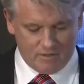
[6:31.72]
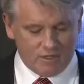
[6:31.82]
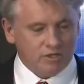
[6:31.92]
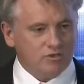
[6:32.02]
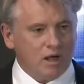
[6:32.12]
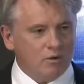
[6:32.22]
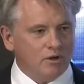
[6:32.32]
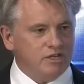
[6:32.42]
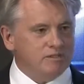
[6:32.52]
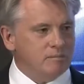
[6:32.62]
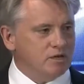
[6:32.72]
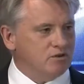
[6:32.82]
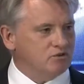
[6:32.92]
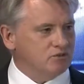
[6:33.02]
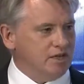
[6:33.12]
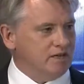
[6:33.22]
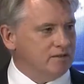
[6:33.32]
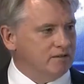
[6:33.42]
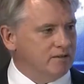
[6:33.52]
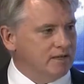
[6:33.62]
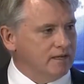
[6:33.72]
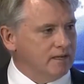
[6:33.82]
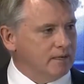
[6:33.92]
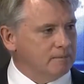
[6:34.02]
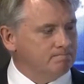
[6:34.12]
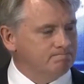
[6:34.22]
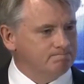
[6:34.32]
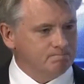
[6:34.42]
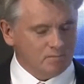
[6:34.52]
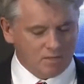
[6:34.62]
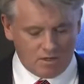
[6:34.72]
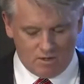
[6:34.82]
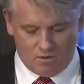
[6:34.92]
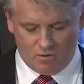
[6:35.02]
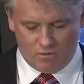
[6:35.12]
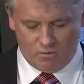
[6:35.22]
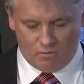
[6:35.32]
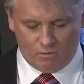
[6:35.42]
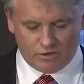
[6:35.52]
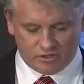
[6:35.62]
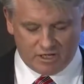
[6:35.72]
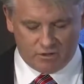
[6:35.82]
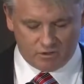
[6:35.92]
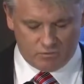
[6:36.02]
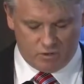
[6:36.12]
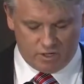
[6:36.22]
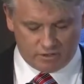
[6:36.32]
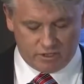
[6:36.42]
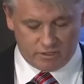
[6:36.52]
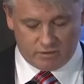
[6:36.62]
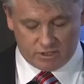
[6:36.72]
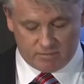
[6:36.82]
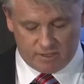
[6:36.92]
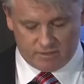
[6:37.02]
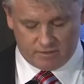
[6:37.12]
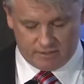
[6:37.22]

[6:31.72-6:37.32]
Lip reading: And so I wanted to better understand what the challenge was. And so I spent